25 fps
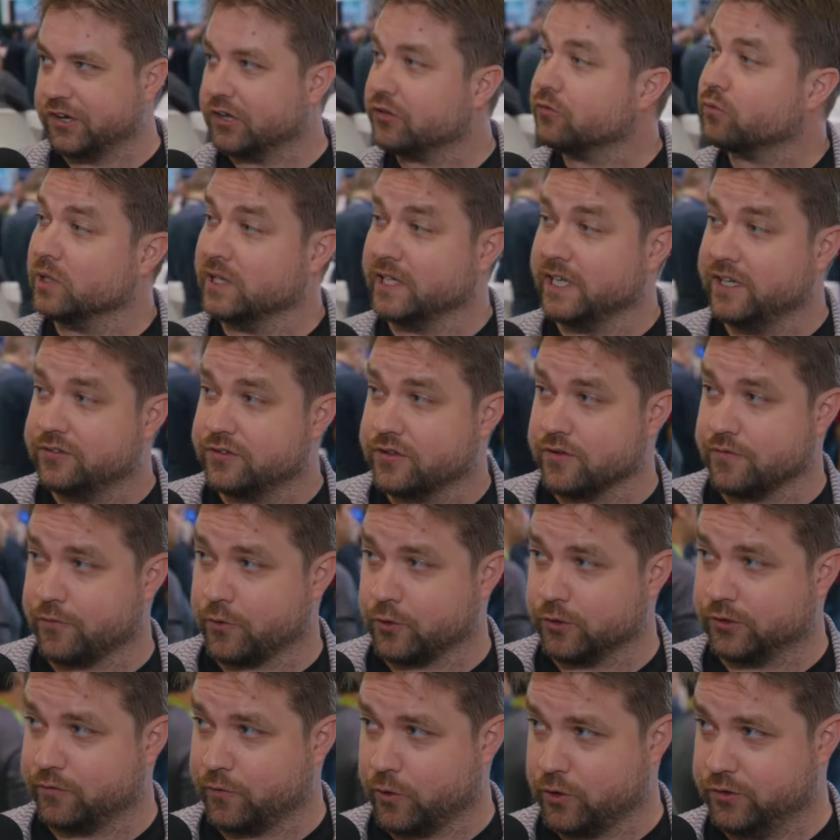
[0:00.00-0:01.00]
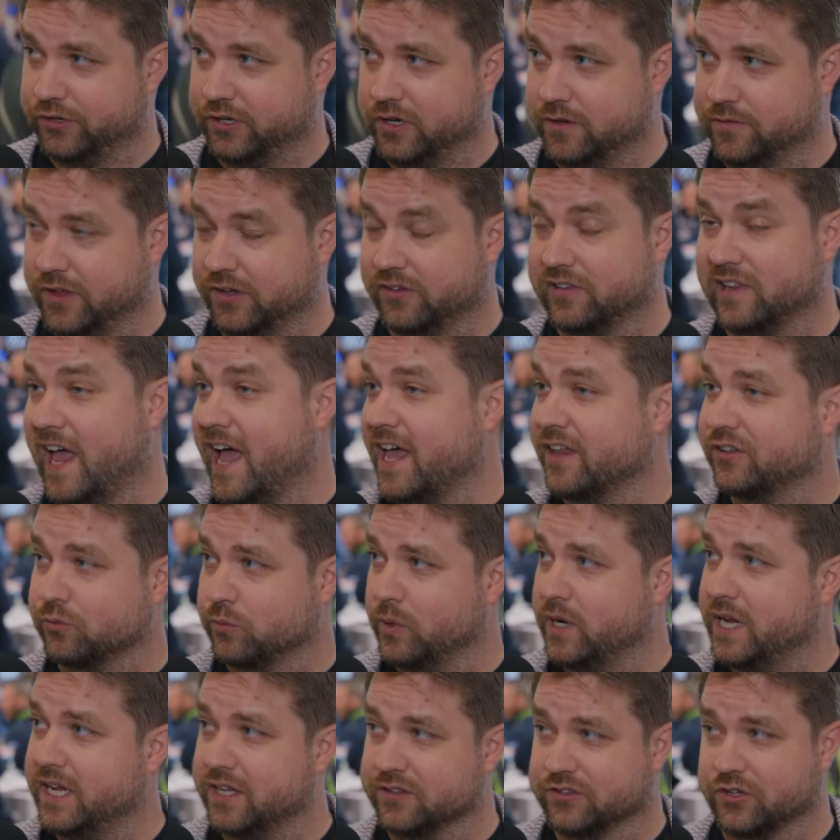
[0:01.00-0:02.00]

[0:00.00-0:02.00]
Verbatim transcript: just released the first version of this last week.